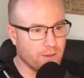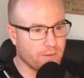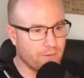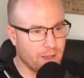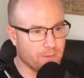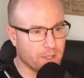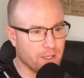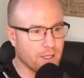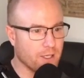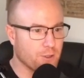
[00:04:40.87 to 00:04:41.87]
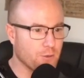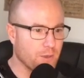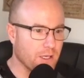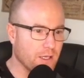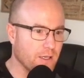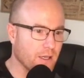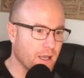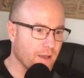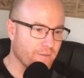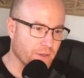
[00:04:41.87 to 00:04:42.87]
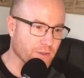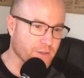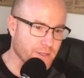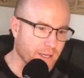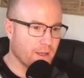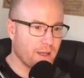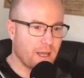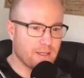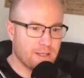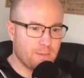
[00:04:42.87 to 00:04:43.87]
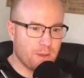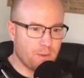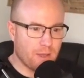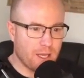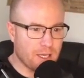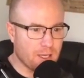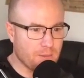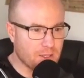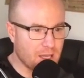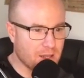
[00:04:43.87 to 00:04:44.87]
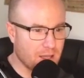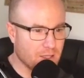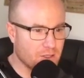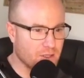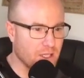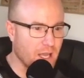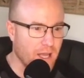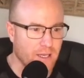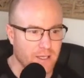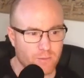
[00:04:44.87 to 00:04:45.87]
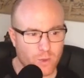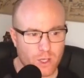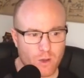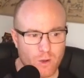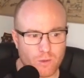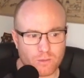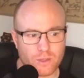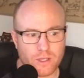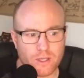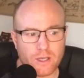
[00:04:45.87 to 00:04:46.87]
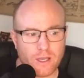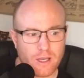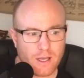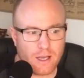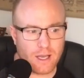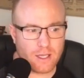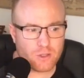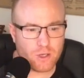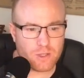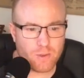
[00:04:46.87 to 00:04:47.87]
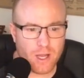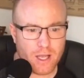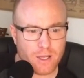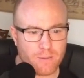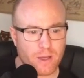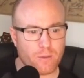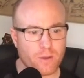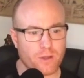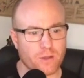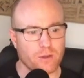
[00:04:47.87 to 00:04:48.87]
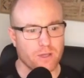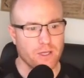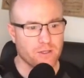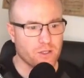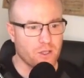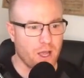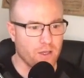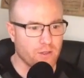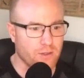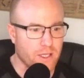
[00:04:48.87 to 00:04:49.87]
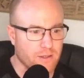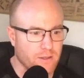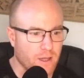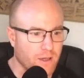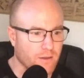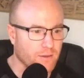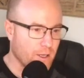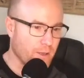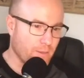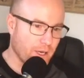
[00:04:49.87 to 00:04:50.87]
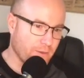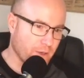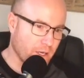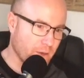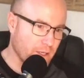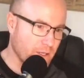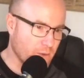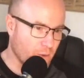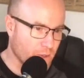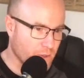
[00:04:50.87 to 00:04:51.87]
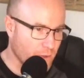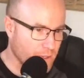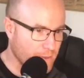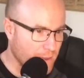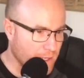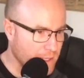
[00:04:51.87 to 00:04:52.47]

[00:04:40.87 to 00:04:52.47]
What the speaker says: family to be and feel safe. "I see people getting upset that she had him rehomed. And trust me, I am there with you. He is a child who needs love. But after hearing these horror stories about kids